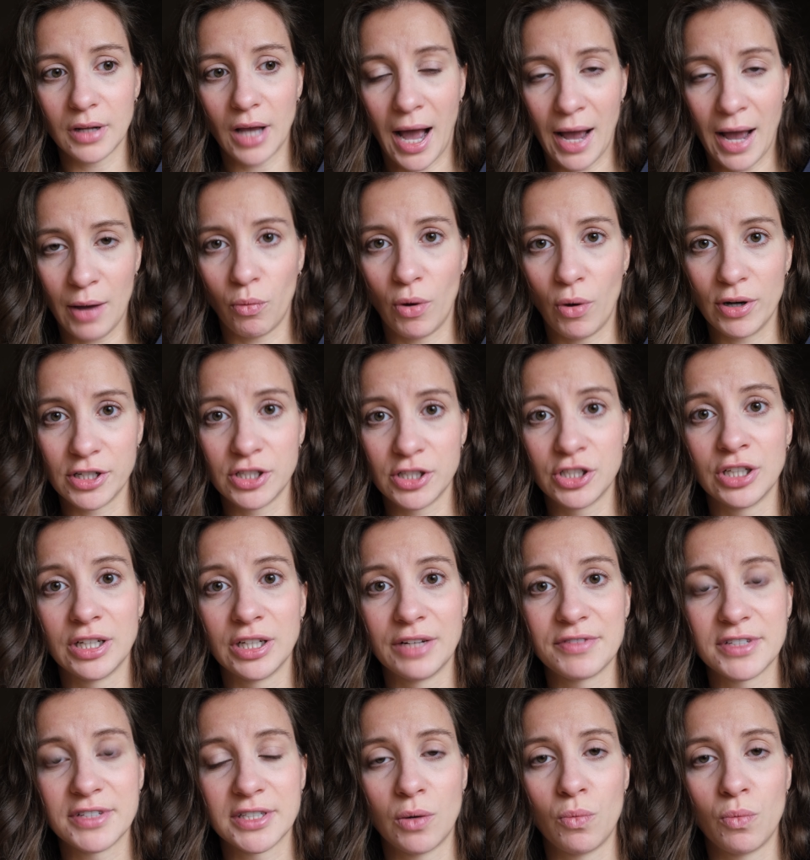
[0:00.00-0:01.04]
I wanted to
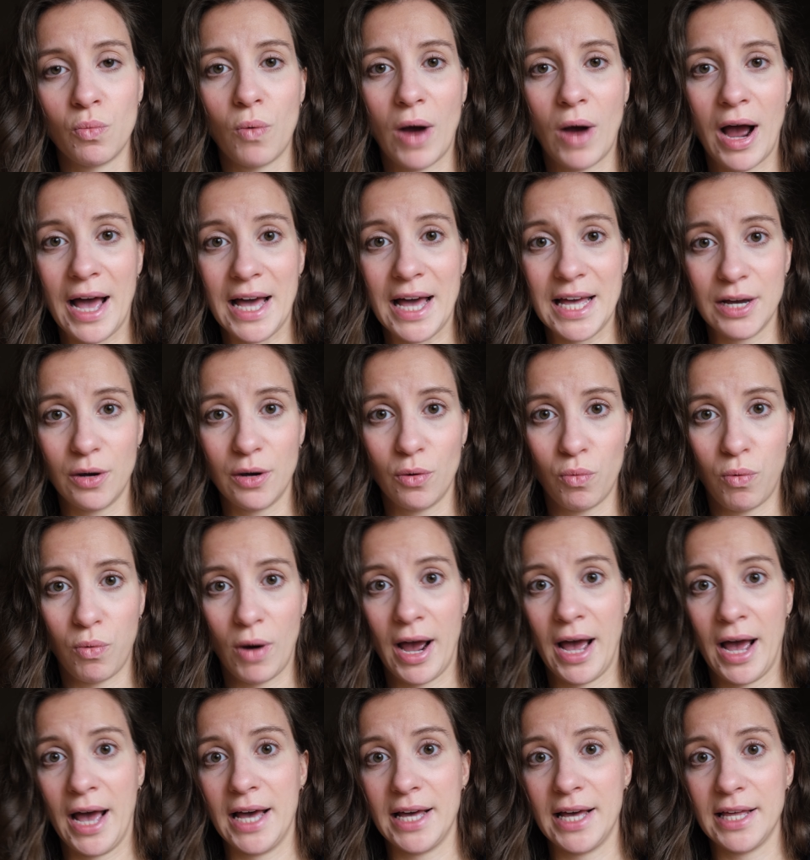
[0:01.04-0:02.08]
live somewhere
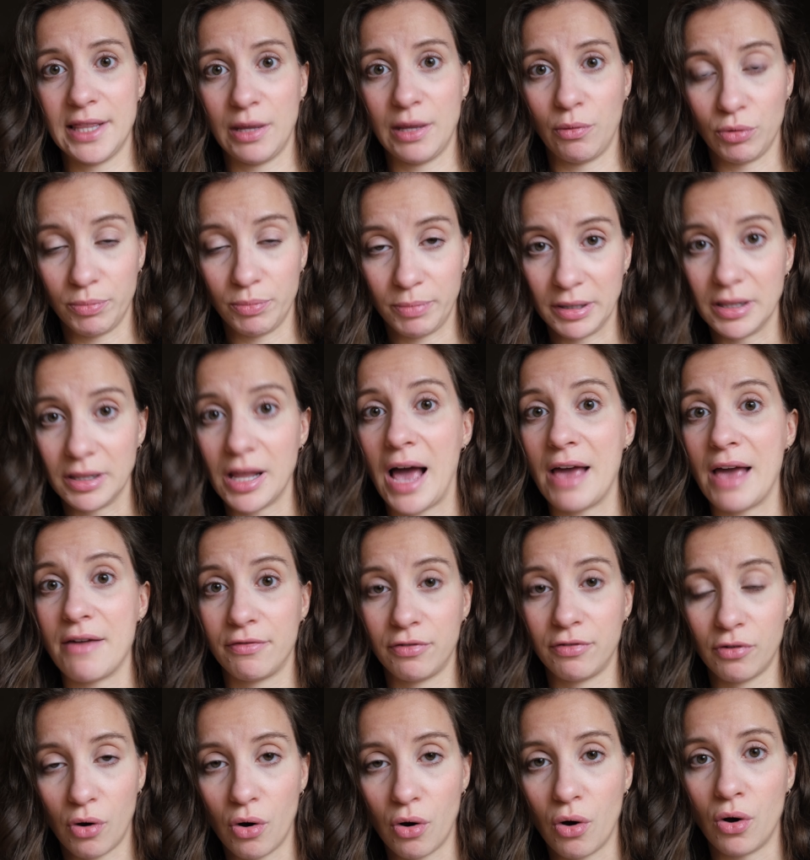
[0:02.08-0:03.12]
where there would be
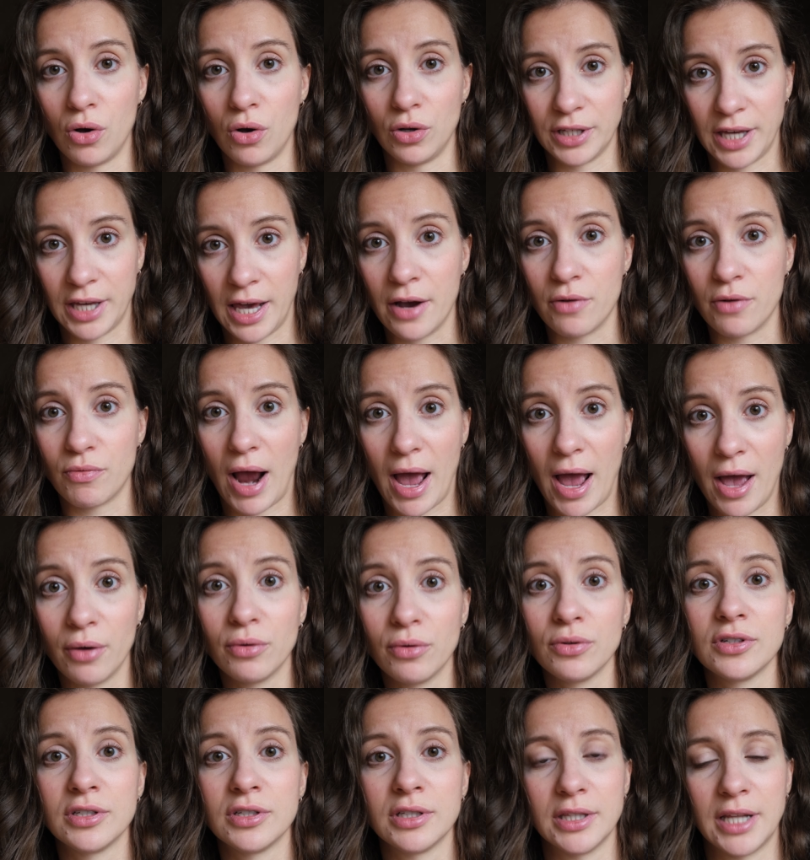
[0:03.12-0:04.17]
life all year
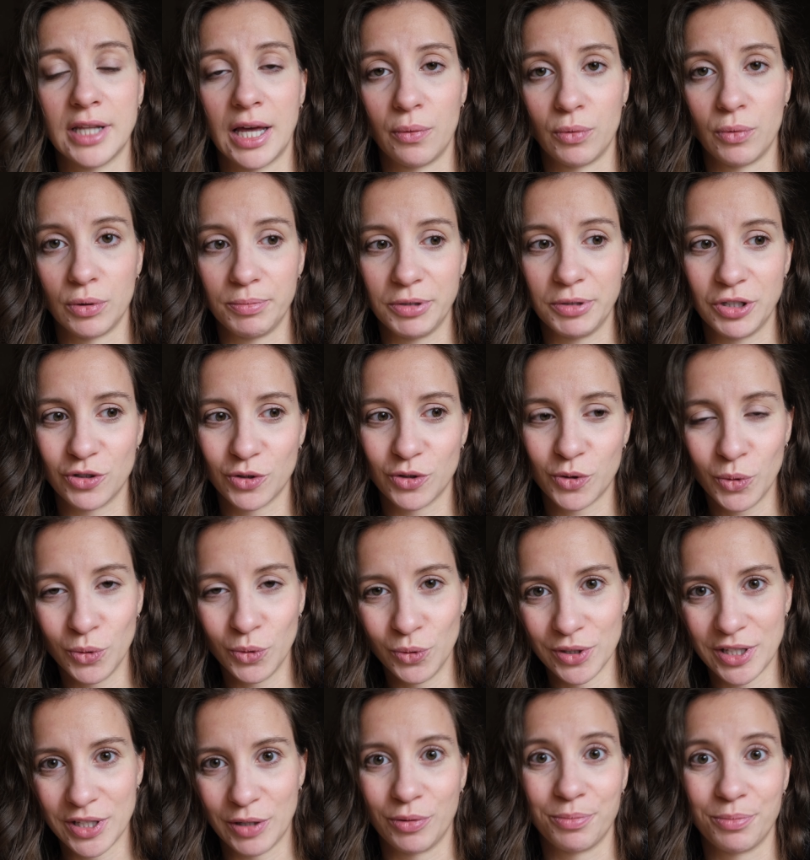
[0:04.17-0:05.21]
round. There would be
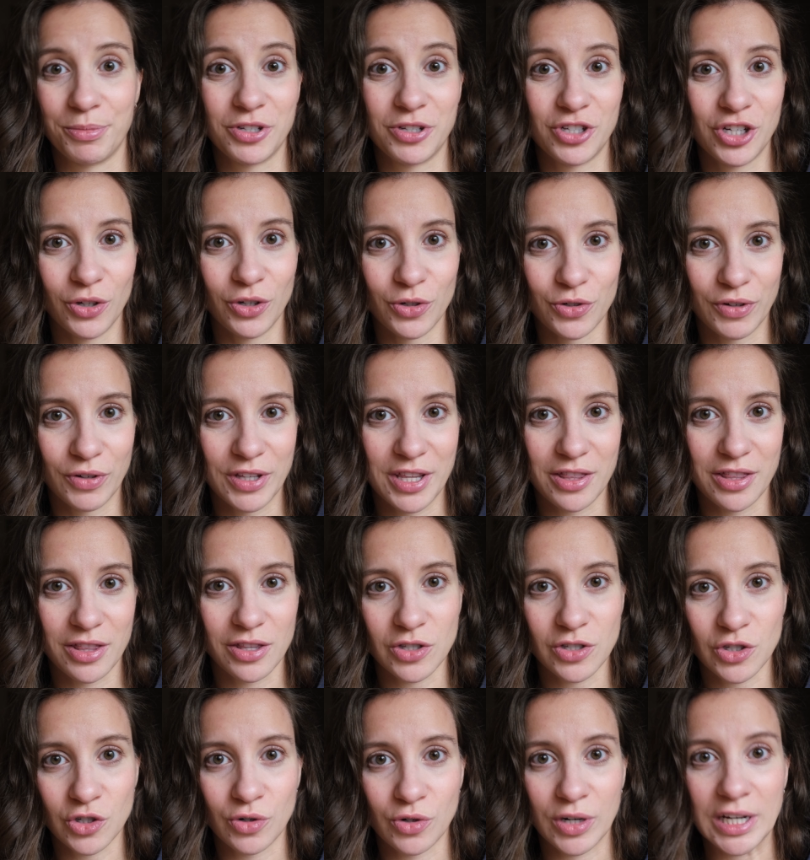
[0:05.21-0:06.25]
schools, there would be children in the
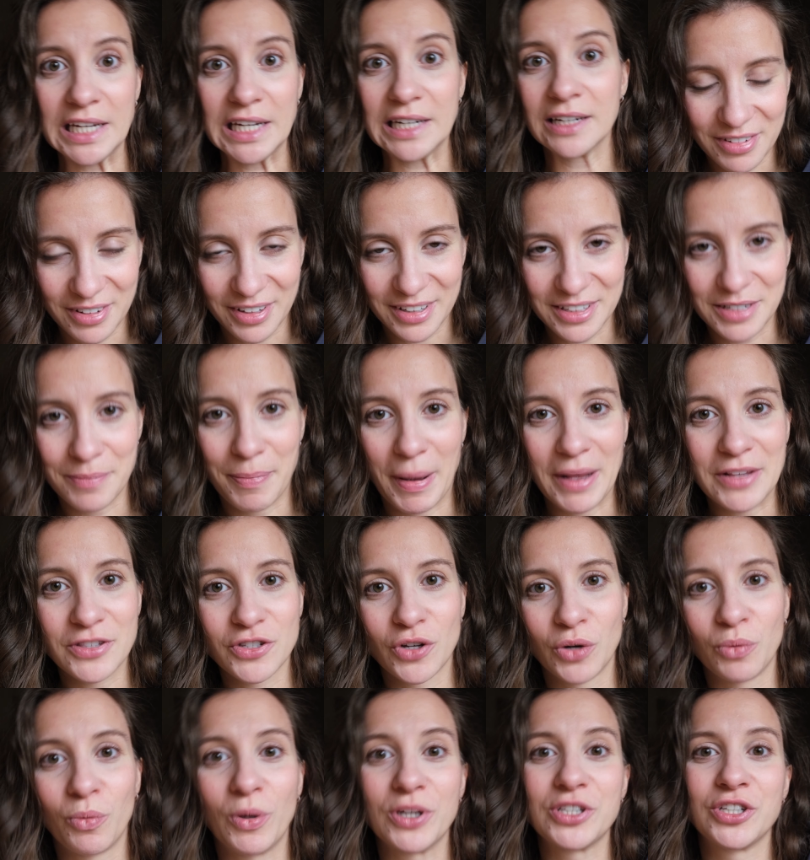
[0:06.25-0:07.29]
street. Depends
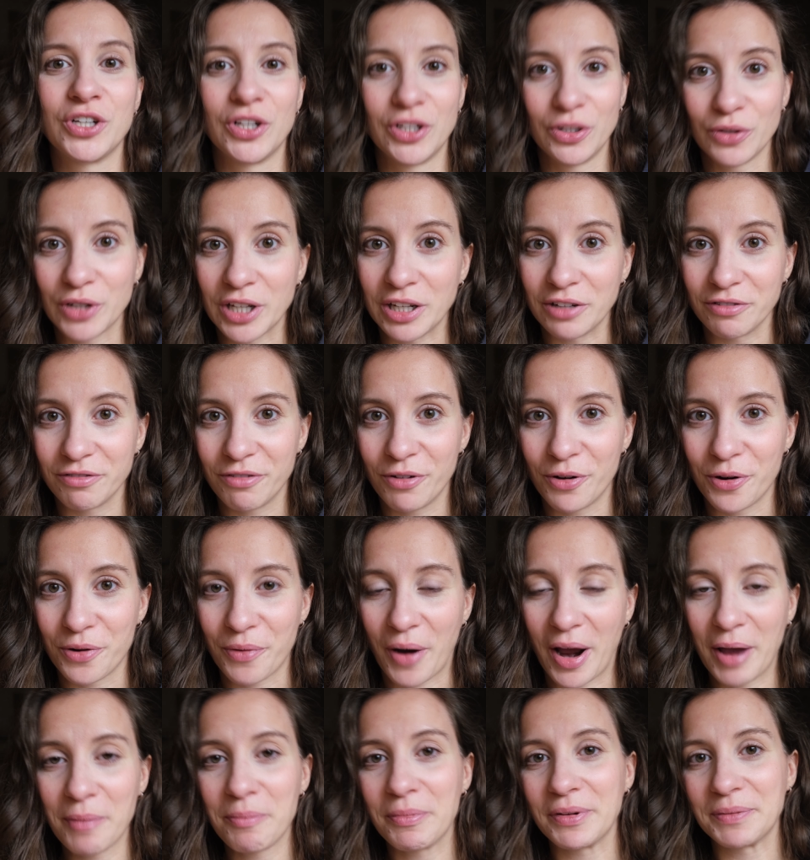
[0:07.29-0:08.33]
on what you're looking for,
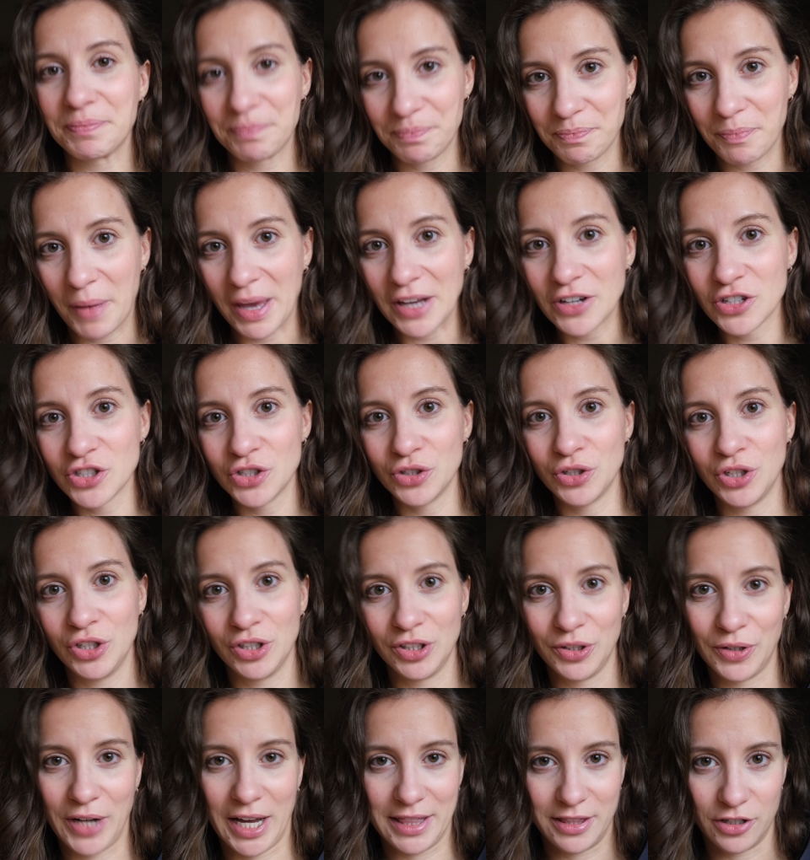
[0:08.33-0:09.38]
right? But make sure you
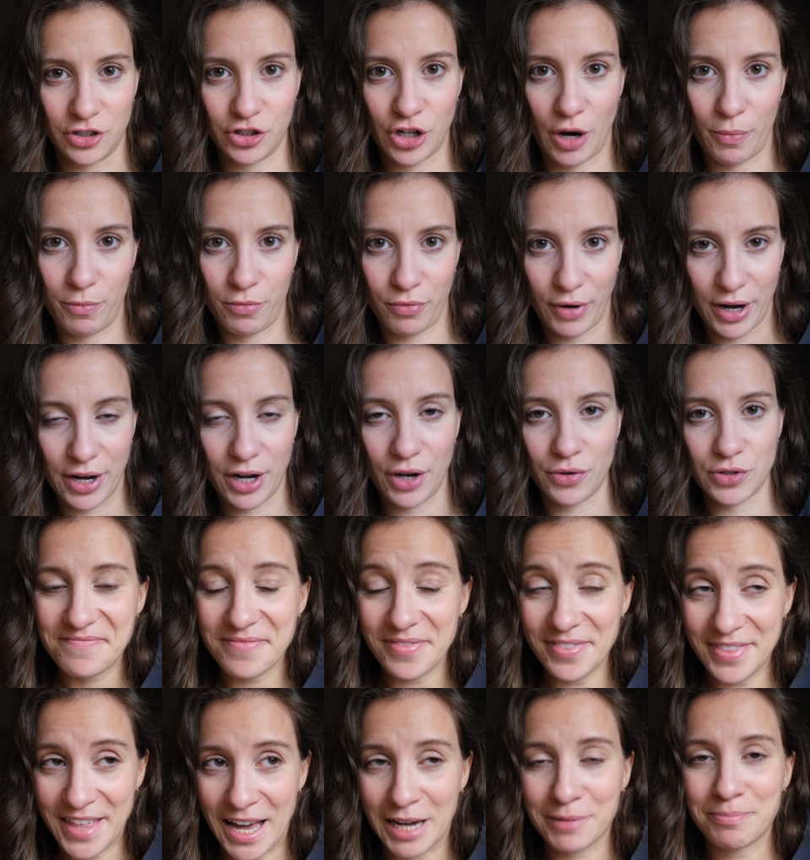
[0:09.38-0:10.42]
look at the shop windows.
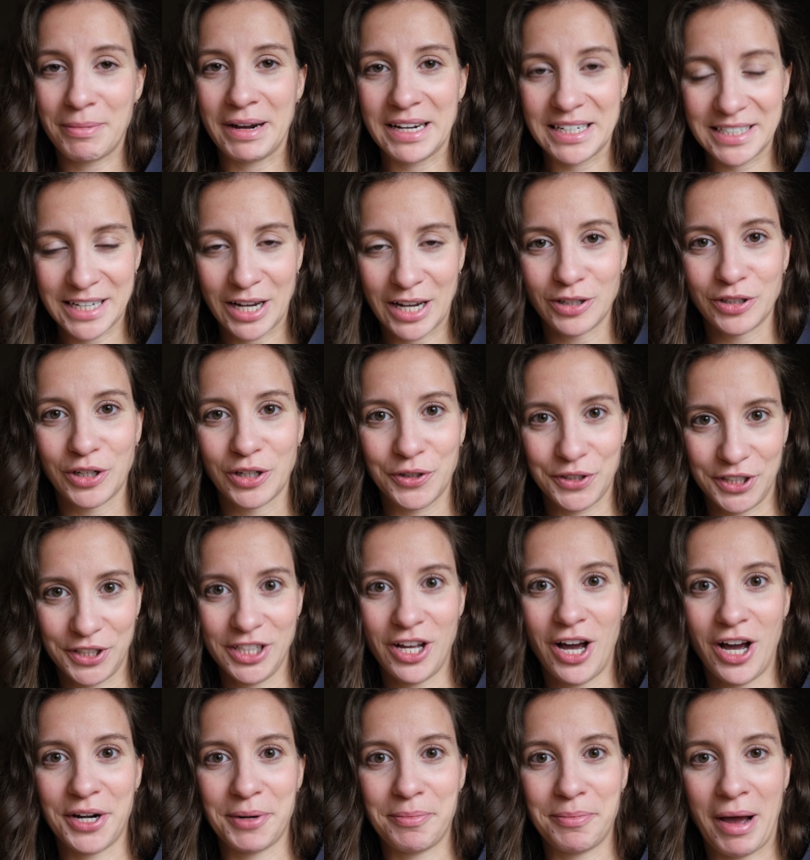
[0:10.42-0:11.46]
That might tell you a
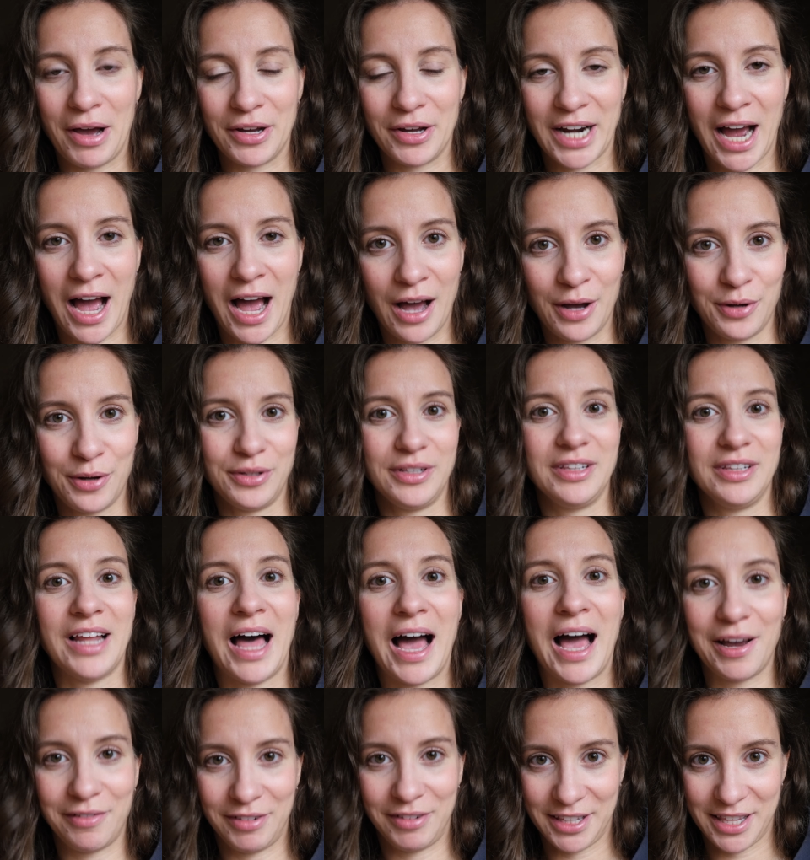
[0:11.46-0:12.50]
lot about how
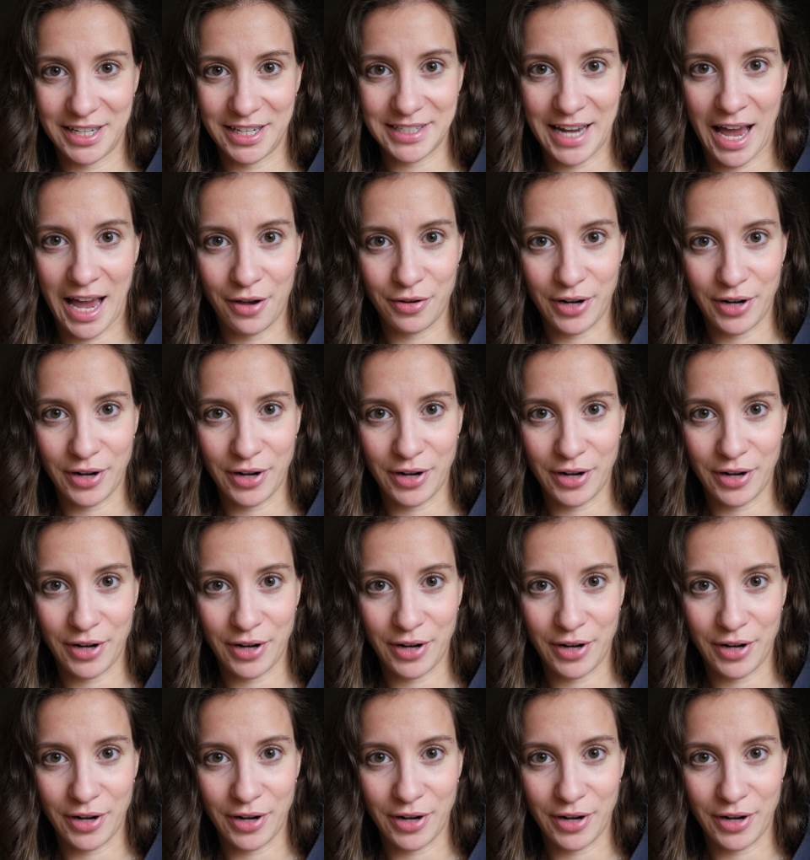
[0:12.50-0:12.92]
lively the town